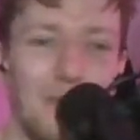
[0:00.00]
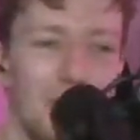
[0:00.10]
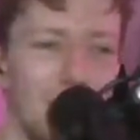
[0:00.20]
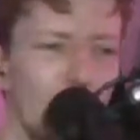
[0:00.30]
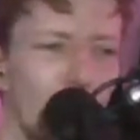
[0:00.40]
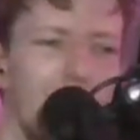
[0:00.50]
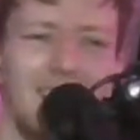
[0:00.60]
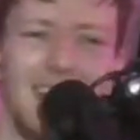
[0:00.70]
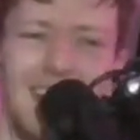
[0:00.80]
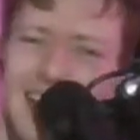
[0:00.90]
Quite
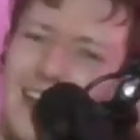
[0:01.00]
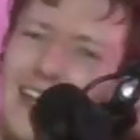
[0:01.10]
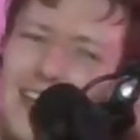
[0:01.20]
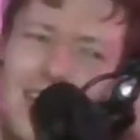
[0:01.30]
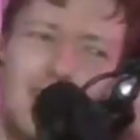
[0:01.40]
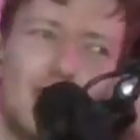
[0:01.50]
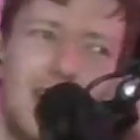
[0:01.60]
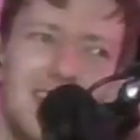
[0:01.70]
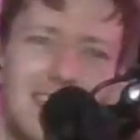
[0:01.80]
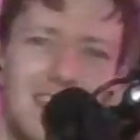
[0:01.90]
like an
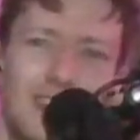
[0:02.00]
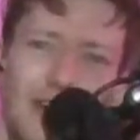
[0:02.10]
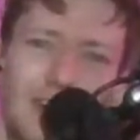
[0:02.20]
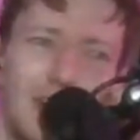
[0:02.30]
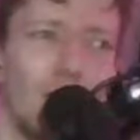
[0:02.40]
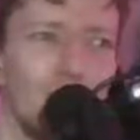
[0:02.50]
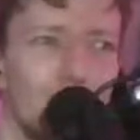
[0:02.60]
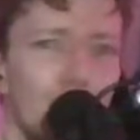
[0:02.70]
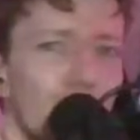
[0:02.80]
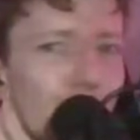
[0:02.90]
interesting sort of
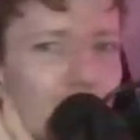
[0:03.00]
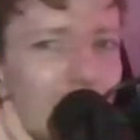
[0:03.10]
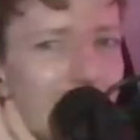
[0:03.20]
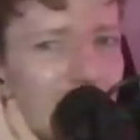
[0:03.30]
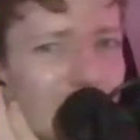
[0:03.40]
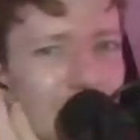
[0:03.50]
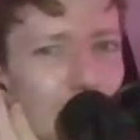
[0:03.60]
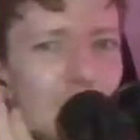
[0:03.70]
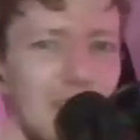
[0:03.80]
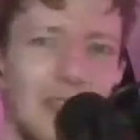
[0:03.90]
cultural reflection of
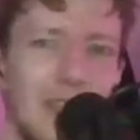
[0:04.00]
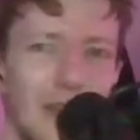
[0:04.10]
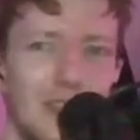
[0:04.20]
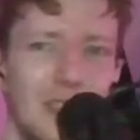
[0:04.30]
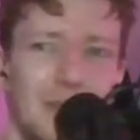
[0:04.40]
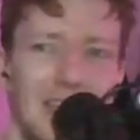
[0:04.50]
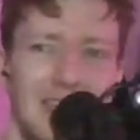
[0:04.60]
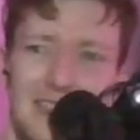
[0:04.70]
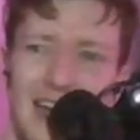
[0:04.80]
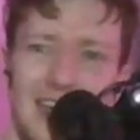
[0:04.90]
who's allowed to be a
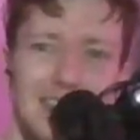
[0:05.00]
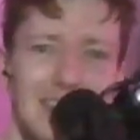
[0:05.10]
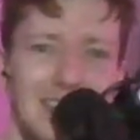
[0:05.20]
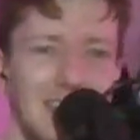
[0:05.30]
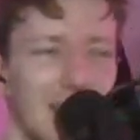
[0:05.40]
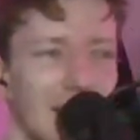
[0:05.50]
scientist.